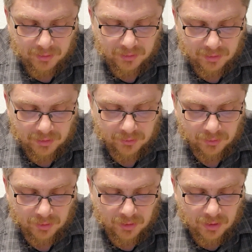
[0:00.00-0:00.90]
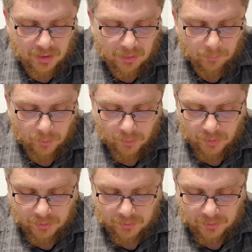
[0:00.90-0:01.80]
down and wrote
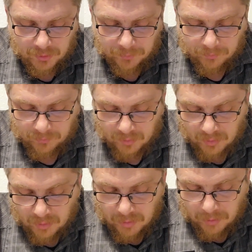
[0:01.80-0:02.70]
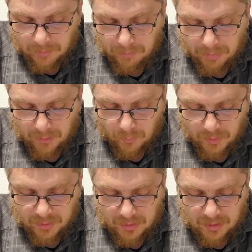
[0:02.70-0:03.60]
on the ground. But
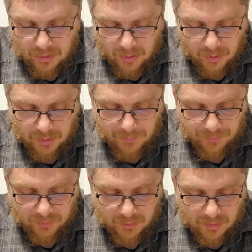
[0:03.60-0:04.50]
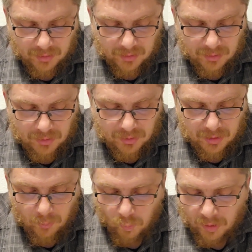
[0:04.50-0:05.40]
when they heard it,
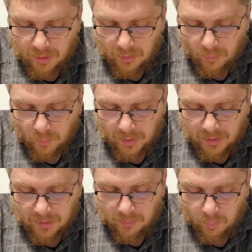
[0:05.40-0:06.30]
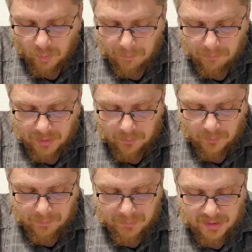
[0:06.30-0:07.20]
they went away one by
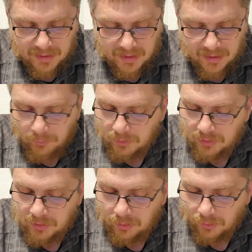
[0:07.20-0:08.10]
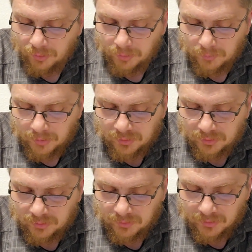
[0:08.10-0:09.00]
one, beginning with the older ones,